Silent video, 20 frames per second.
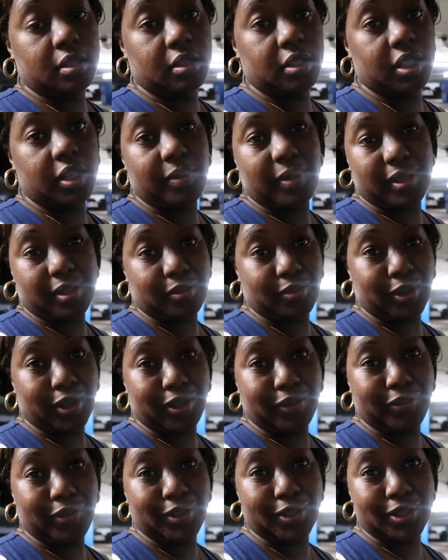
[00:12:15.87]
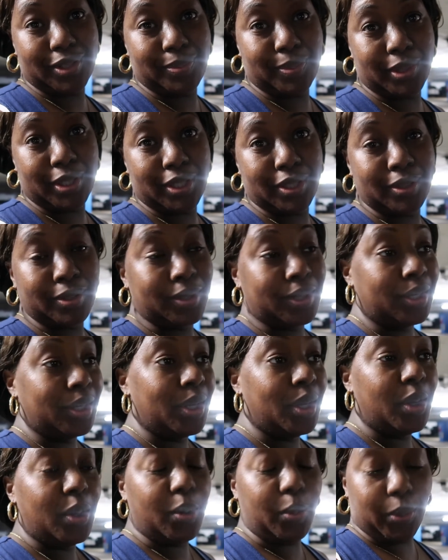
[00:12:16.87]
She wasn't ready for this, but
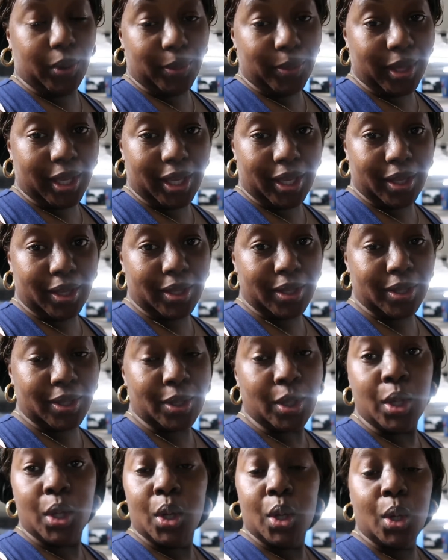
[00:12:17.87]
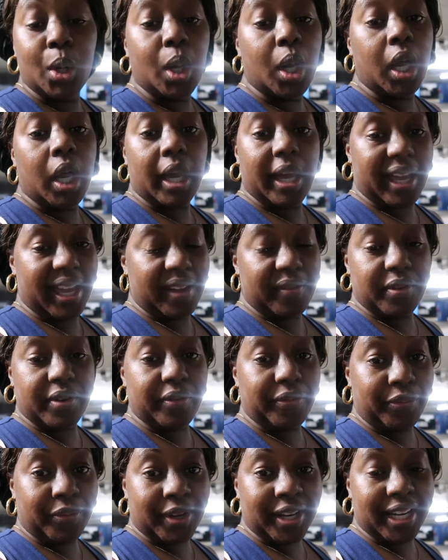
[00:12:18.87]
women, having
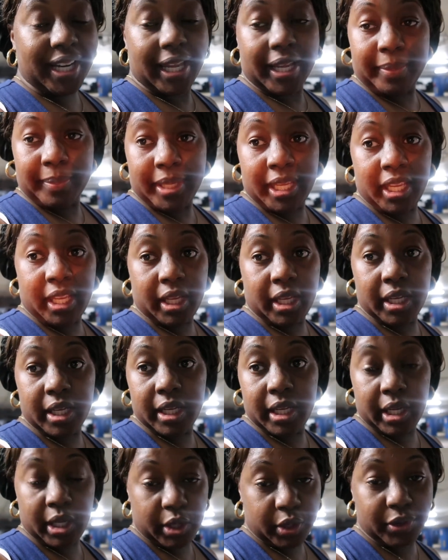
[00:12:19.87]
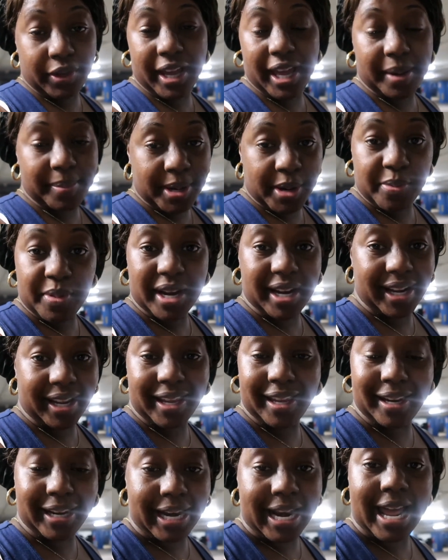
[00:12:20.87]
a friend like me, you gotta be ready
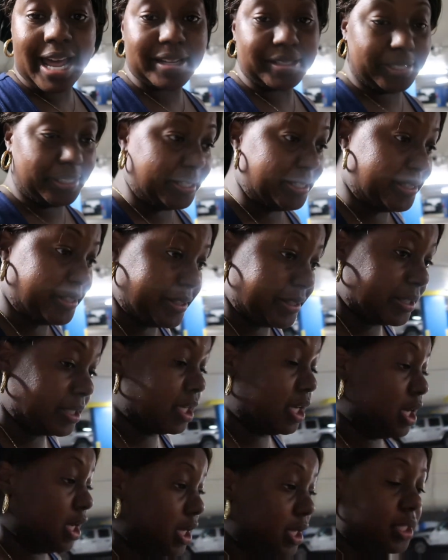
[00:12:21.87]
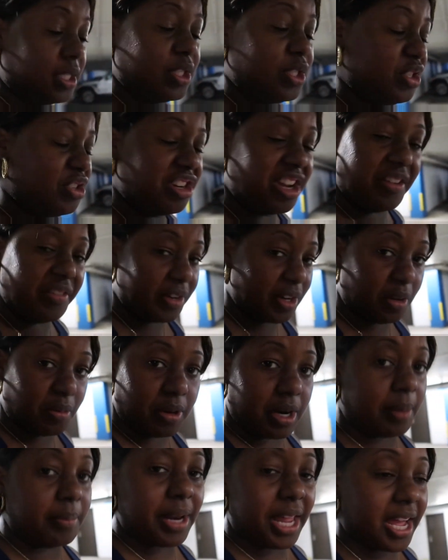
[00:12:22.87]
in and out of season. Cause you never know
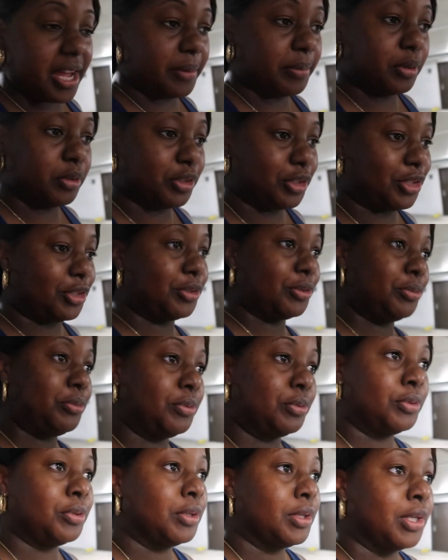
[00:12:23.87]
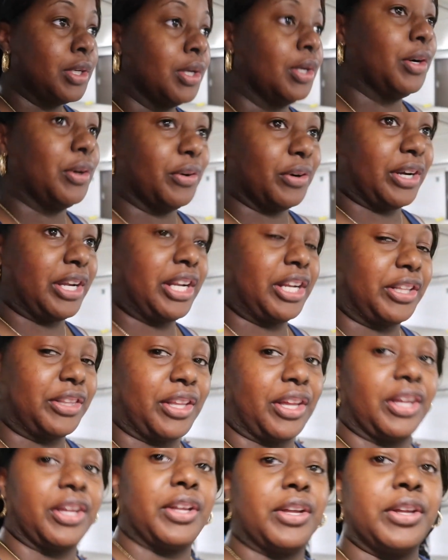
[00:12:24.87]
what I'm liable to do or
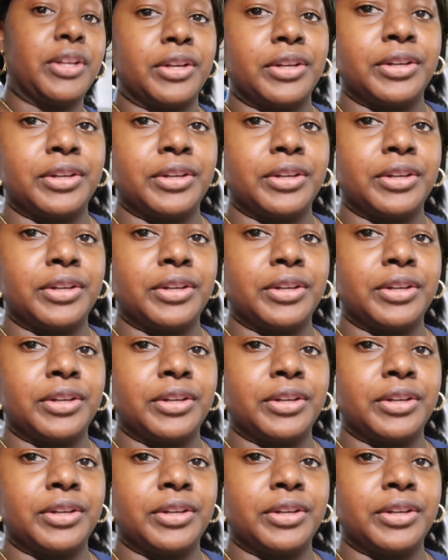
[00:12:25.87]
anything.